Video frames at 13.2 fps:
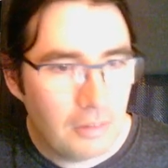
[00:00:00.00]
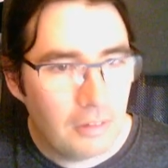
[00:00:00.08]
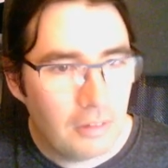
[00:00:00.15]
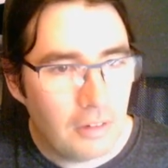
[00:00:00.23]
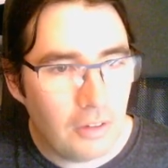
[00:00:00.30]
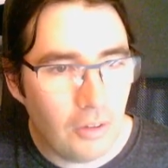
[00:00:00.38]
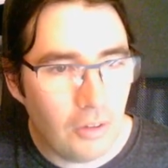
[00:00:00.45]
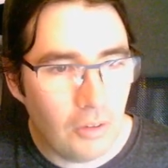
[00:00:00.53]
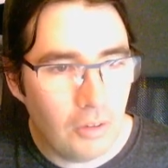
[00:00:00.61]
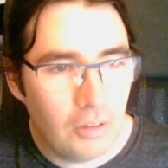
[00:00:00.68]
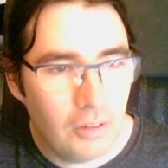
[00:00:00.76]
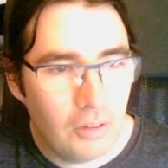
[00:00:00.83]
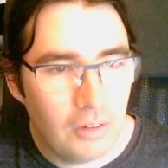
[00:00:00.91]
So
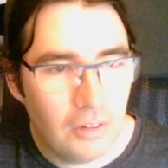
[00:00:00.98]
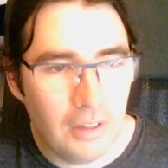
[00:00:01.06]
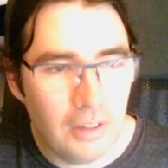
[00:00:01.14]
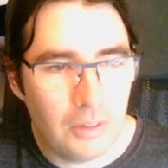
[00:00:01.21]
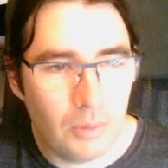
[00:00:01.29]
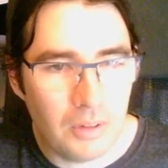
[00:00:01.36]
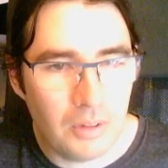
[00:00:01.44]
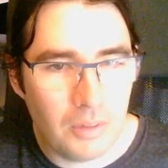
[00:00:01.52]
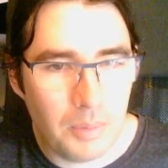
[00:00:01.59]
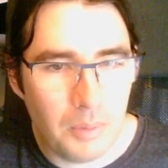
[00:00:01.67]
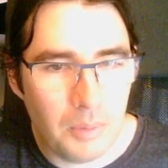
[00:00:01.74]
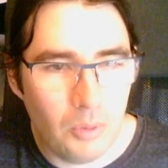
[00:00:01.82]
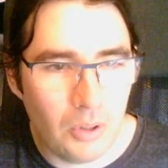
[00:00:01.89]
these ones I've
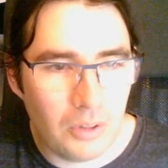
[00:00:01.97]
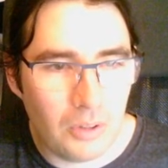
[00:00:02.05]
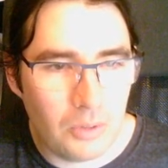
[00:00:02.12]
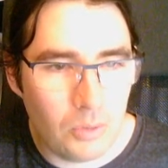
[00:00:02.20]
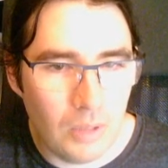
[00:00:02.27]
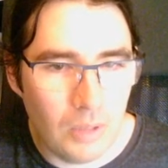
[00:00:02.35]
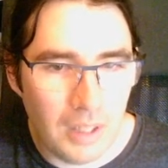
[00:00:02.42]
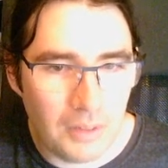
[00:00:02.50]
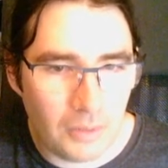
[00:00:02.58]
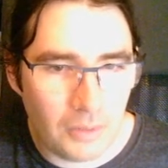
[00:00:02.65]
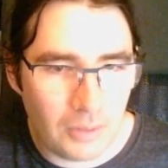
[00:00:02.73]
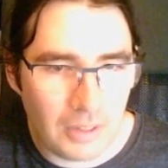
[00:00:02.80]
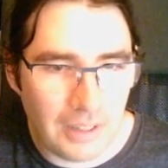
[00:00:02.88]
been working 2 days
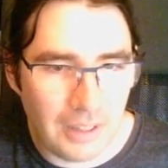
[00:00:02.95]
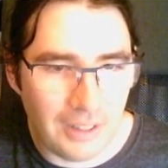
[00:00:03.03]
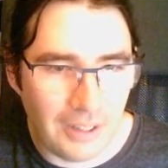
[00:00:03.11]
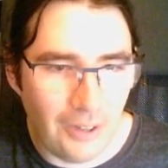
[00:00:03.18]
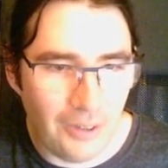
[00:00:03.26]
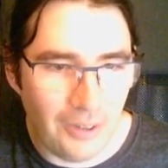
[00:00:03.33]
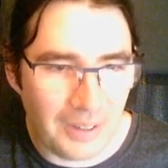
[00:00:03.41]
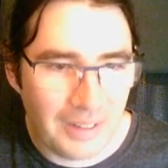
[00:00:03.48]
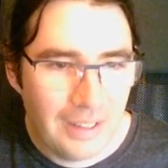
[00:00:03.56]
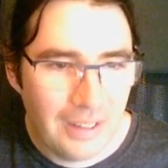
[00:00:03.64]
on to get going.